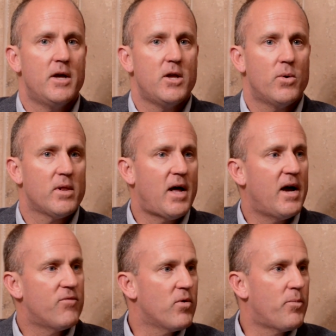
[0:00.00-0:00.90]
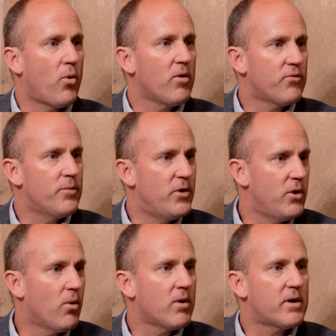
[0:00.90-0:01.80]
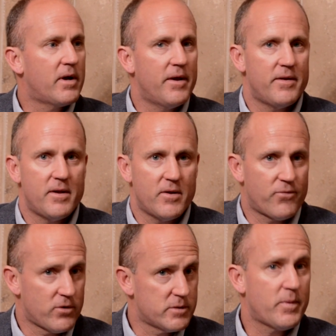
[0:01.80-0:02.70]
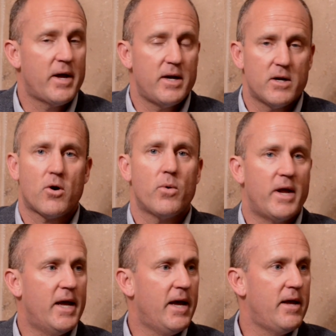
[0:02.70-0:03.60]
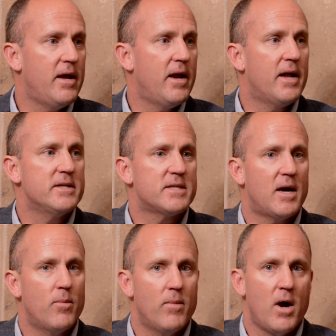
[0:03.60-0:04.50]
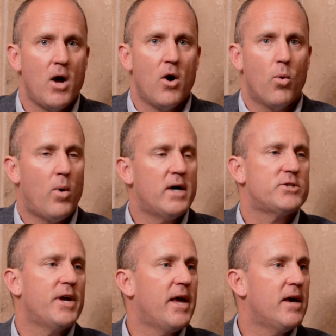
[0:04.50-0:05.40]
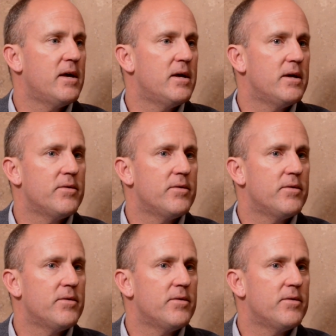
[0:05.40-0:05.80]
live report from New York, and the first plane had already hit, and as I'm watching it,